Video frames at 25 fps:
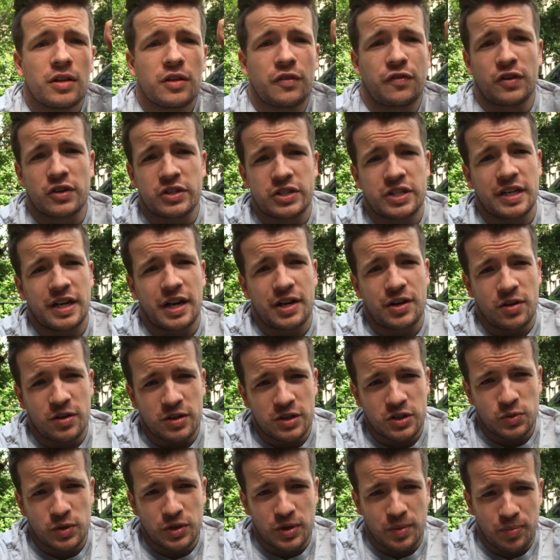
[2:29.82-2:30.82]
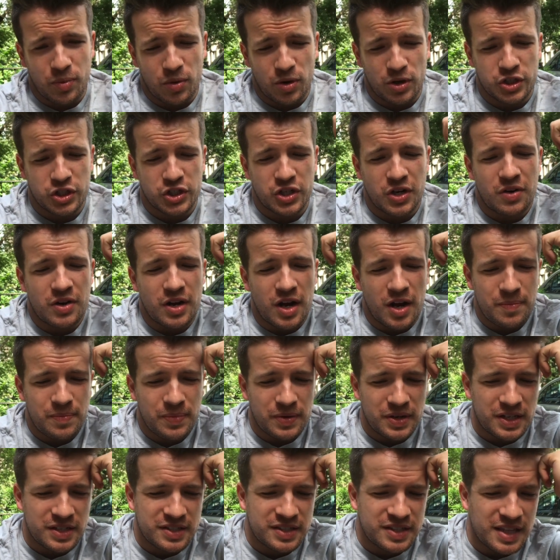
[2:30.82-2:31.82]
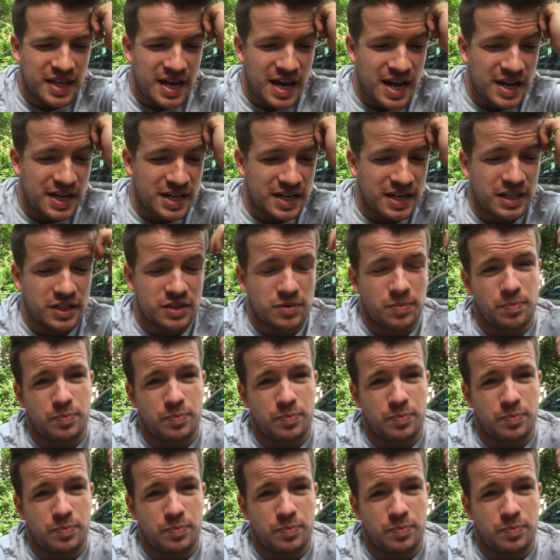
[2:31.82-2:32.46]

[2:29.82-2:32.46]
The first thing I noticed when the board showed up is that it's